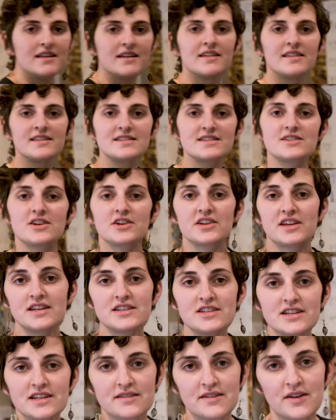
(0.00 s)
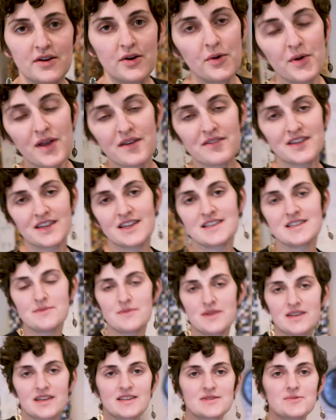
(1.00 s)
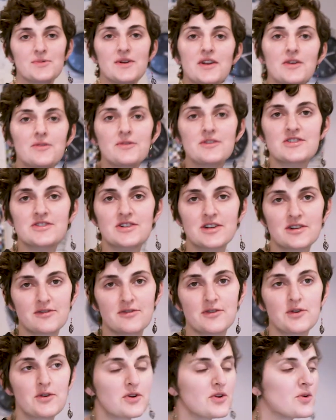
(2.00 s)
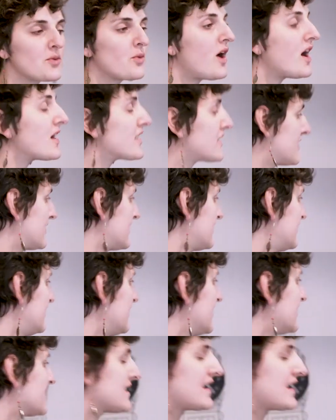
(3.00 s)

This is our kitchen. We have a kitchen because we don't restrict food or water in